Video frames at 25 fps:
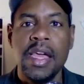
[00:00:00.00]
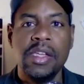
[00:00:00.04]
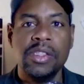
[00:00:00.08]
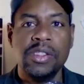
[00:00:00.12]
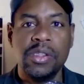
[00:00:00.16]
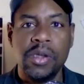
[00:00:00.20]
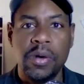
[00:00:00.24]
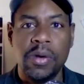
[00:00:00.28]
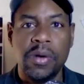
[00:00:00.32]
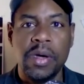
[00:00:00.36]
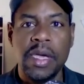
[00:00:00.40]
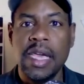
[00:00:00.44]

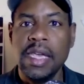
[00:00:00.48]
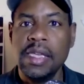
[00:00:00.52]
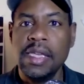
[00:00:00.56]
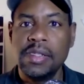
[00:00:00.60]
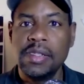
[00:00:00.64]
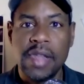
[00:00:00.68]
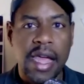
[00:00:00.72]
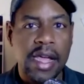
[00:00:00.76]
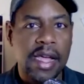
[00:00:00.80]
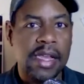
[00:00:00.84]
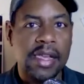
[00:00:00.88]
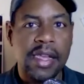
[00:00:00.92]
So
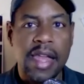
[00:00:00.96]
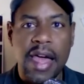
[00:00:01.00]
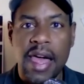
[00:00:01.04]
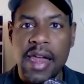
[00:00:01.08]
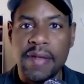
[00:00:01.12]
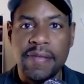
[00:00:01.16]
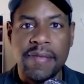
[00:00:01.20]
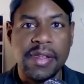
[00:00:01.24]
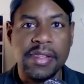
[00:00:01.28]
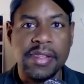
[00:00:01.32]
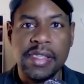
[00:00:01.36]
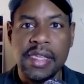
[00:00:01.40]
he's like a
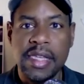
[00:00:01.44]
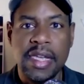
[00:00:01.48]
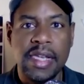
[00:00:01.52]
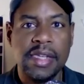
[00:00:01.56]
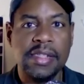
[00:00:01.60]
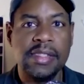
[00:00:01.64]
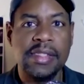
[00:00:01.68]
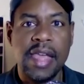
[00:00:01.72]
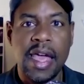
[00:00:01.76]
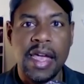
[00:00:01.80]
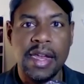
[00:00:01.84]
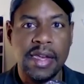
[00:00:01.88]
lot of us. He
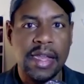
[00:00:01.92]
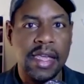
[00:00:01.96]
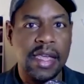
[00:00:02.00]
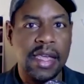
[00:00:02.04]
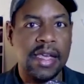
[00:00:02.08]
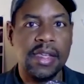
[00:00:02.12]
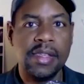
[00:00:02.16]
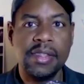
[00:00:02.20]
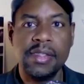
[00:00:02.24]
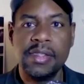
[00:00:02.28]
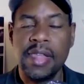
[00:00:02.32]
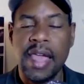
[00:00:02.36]
gets
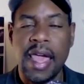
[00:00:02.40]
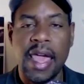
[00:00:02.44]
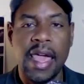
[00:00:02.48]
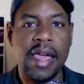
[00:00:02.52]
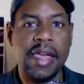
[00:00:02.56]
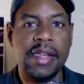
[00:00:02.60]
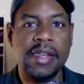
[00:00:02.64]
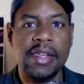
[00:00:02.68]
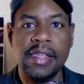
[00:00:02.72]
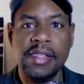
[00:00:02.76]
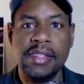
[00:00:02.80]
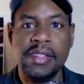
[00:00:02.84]
ideas
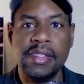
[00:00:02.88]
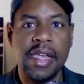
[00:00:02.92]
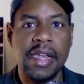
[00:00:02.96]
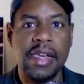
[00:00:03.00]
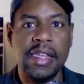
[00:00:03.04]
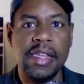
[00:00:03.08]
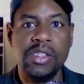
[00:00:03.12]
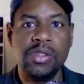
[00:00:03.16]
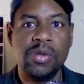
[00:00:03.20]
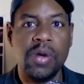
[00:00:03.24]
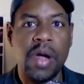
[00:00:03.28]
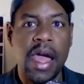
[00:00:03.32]
and he
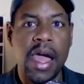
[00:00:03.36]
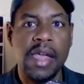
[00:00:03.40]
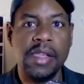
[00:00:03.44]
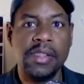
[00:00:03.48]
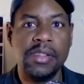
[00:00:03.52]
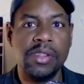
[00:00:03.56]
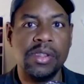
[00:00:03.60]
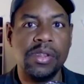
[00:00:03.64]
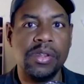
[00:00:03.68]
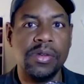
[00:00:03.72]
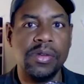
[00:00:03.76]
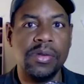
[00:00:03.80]
said he
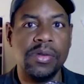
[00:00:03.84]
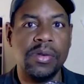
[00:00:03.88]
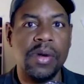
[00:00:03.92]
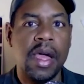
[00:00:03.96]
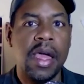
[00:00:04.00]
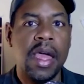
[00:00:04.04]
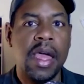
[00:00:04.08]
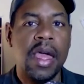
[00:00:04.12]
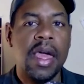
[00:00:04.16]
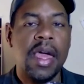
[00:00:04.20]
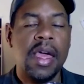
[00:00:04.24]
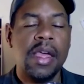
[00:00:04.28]
tries to
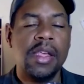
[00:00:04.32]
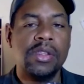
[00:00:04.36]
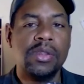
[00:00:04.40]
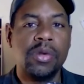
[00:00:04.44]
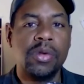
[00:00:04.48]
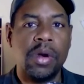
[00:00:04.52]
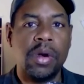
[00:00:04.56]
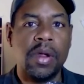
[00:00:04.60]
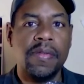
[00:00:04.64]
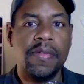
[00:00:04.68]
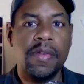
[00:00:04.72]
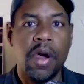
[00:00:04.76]

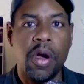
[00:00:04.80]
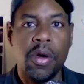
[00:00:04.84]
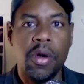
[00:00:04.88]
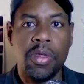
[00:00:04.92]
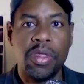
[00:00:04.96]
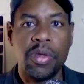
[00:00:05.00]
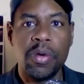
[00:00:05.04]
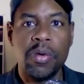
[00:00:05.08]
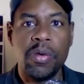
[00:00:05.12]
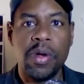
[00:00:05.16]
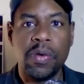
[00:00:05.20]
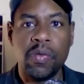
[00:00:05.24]
sort of go
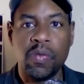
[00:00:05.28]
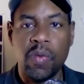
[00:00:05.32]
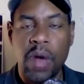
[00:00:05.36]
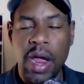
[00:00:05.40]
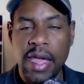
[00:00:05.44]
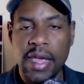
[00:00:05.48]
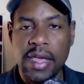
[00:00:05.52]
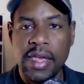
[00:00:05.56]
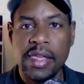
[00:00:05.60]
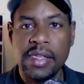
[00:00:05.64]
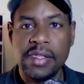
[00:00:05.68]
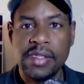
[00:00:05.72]
through and
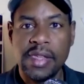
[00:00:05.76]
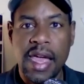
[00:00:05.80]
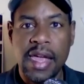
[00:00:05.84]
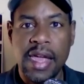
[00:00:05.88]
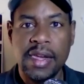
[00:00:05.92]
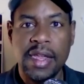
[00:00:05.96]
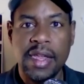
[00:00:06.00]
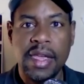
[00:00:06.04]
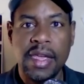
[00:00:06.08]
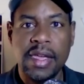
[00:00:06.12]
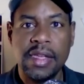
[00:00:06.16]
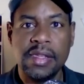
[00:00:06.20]
rank his
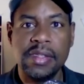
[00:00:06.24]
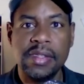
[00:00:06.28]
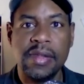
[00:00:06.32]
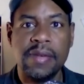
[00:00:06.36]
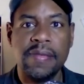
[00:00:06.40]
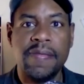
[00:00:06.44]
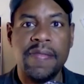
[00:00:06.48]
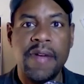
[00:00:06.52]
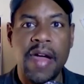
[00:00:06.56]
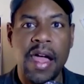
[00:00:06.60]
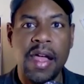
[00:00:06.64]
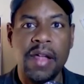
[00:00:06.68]
ideas
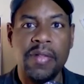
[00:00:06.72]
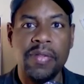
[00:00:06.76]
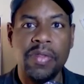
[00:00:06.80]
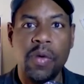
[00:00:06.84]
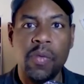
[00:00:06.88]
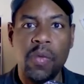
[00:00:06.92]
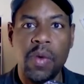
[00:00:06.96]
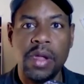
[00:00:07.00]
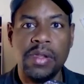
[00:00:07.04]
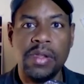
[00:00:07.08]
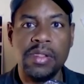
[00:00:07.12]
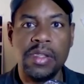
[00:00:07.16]
and find
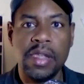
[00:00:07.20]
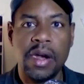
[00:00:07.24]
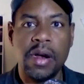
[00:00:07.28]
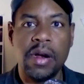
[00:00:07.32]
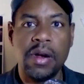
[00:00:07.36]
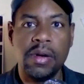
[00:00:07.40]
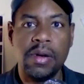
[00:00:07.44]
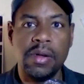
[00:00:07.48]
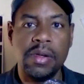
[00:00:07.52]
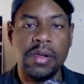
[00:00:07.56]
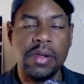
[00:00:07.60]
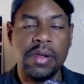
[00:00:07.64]
the ones that
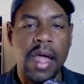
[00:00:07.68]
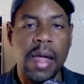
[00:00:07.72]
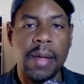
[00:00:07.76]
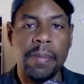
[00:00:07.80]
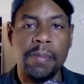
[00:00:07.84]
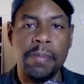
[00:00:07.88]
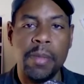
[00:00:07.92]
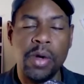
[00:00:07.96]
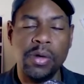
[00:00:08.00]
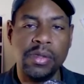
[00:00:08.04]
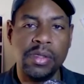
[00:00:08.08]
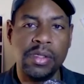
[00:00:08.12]
are
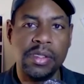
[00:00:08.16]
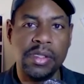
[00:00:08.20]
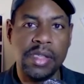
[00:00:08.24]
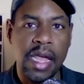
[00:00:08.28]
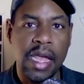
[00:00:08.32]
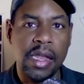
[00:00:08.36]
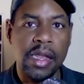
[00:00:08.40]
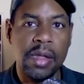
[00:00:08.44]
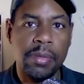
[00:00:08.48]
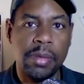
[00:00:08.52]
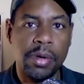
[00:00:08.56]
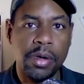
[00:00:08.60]
like most
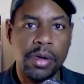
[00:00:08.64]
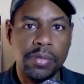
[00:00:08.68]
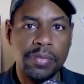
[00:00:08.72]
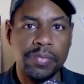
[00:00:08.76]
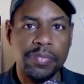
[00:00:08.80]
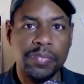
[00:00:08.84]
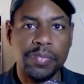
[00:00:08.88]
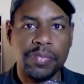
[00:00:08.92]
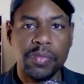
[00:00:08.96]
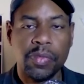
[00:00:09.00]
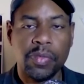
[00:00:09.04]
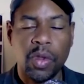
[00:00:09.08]
sellable
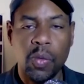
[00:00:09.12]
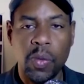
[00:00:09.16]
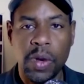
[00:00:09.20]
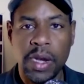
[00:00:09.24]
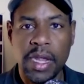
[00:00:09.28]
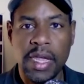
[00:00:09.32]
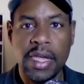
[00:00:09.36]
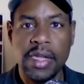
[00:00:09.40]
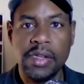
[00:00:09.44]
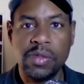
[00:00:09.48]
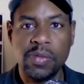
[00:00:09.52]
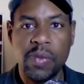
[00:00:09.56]

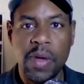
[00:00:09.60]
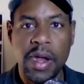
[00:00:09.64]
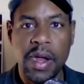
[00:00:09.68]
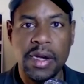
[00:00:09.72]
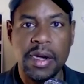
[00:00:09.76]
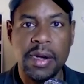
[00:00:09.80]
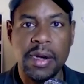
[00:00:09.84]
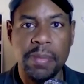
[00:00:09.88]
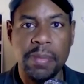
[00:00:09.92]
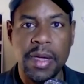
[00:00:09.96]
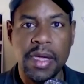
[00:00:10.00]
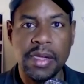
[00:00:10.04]
when he gets
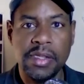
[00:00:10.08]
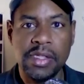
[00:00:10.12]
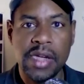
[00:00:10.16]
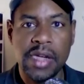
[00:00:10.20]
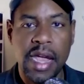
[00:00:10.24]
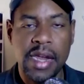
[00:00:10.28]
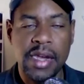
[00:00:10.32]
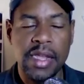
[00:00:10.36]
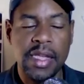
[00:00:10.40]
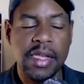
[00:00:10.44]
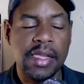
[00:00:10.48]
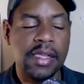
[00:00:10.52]
ready to pitch
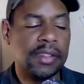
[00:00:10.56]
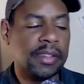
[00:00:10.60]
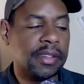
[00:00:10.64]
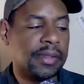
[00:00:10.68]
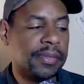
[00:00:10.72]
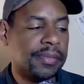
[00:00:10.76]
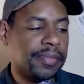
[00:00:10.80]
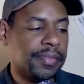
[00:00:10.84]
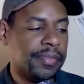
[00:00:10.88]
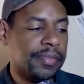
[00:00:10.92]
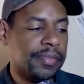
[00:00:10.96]
ideas.